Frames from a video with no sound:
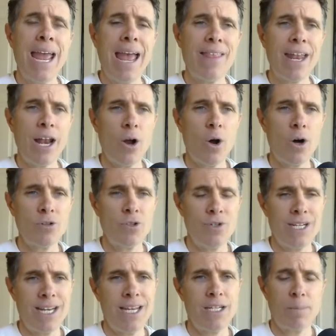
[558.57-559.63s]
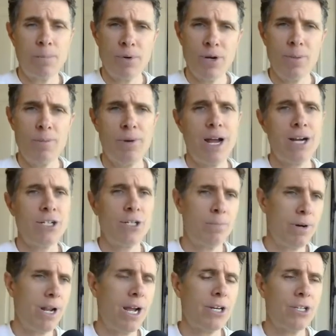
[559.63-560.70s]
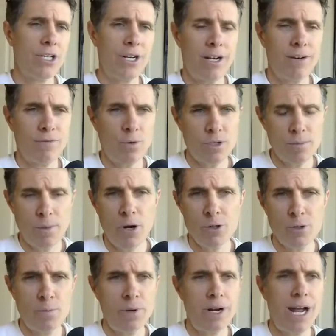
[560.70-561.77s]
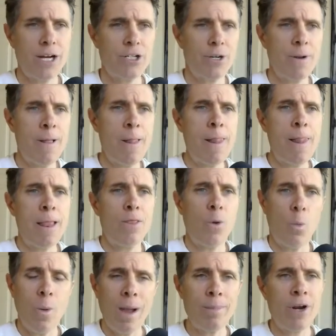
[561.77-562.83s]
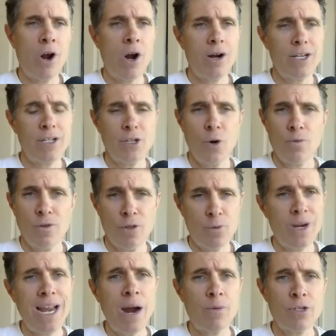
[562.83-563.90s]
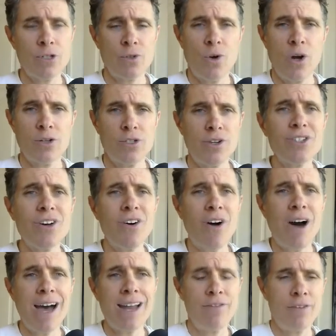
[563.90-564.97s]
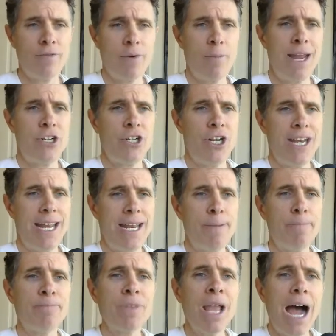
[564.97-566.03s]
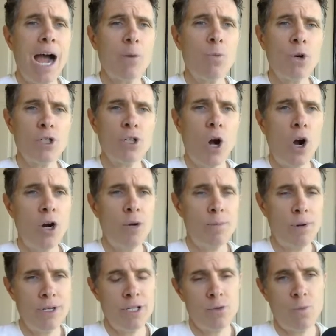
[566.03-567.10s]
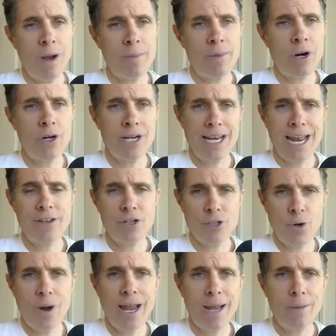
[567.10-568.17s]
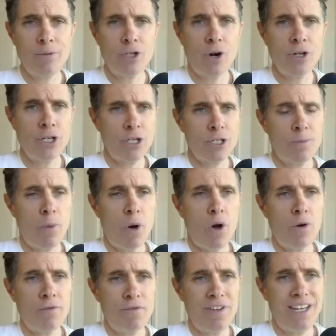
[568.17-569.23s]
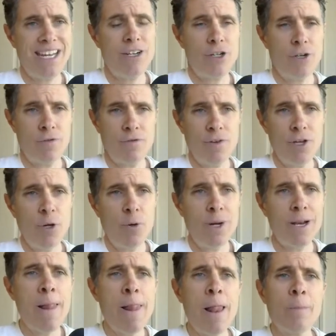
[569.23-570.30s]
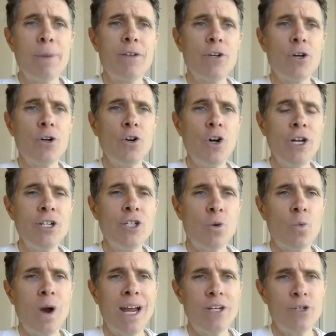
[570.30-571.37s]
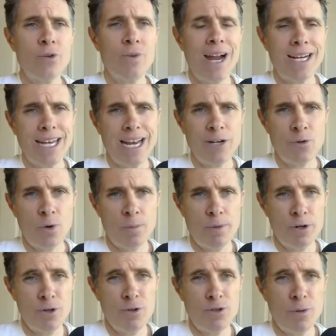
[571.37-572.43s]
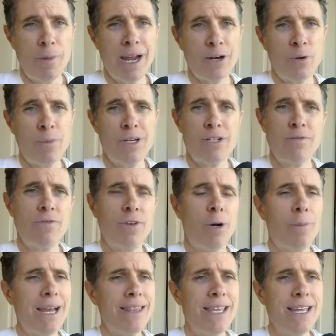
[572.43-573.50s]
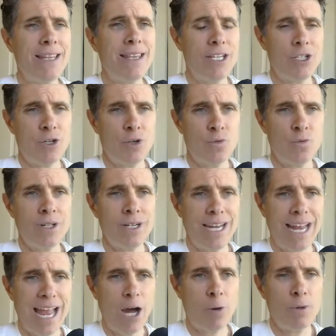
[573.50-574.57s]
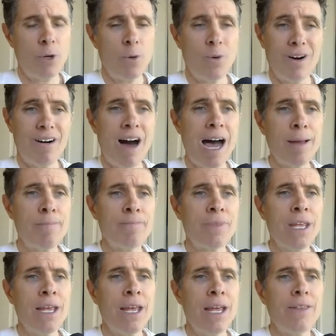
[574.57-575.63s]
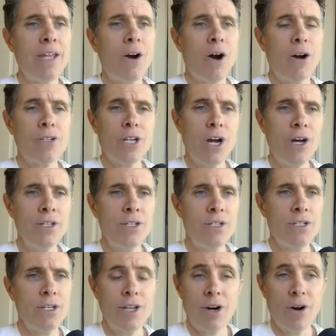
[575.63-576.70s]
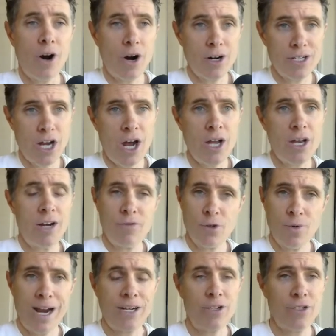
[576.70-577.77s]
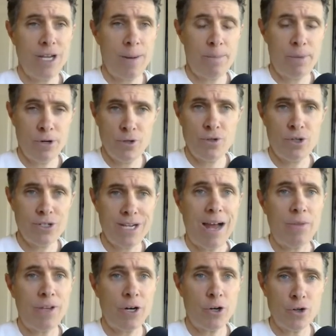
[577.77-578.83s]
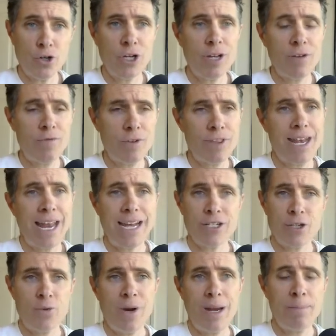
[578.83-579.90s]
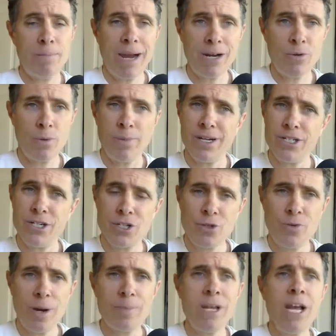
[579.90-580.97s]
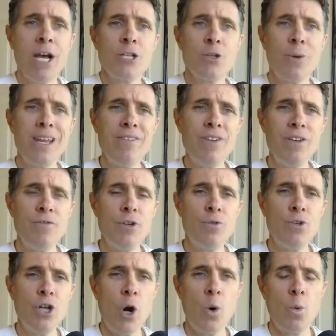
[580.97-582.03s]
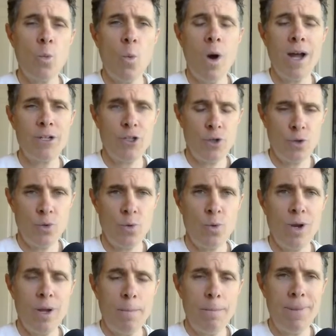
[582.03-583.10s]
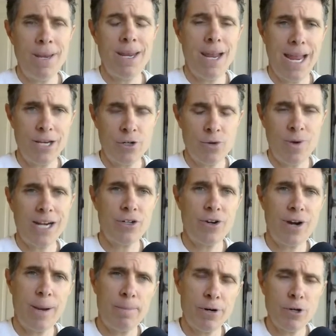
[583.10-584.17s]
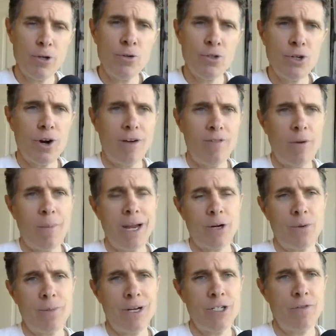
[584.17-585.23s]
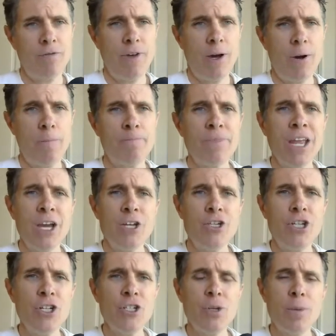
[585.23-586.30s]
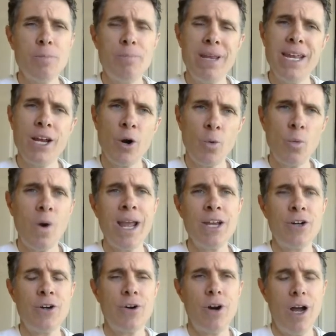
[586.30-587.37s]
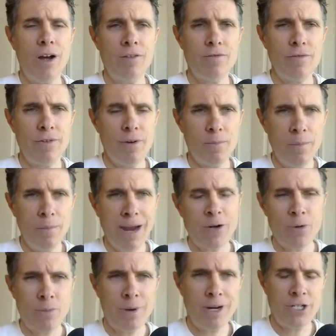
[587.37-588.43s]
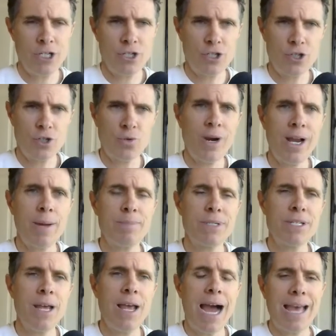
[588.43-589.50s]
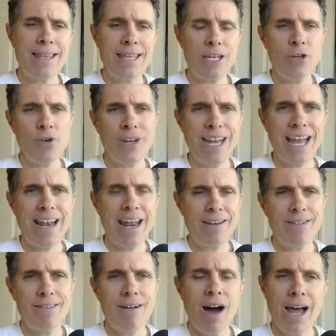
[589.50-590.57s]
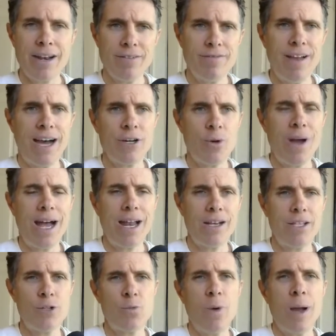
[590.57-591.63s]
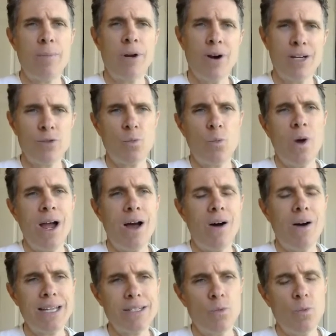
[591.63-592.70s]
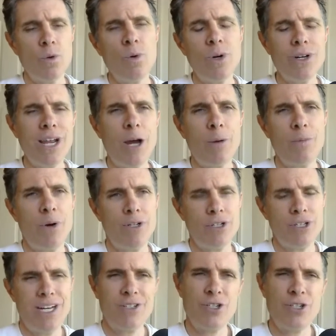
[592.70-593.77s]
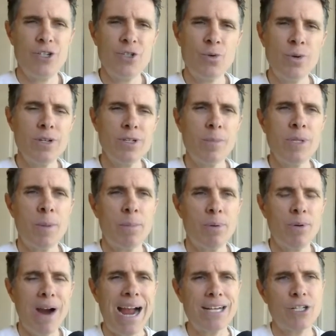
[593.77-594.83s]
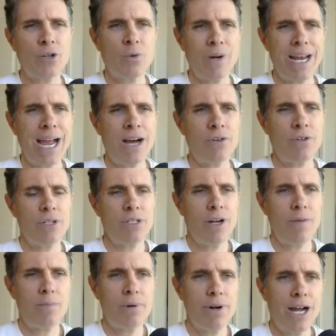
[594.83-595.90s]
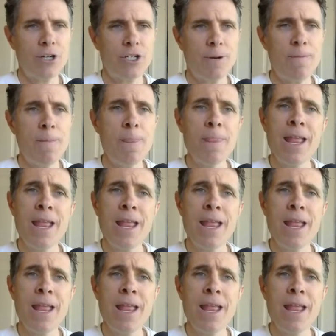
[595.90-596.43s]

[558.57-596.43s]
And then I also dig into pre-production, production, and of course post-production. The webinar is over three hours long, so there's a lot of information in it. I worked hard putting this webinar together, so I am charging a small fee to view it. But if you're looking to write, direct, and or produce a micro-budget film, I think this could really help you a lot. There are tons, there are a ton of directors and producers out there looking for the next great micro-budget script. So even if you don't want to be a director and producer of a micro-budget film, just being a writer of micro budget scripts, I think you'll get a lot of value out of this webinar as well, as it will really help you understand just sort of some of the practical realities of production.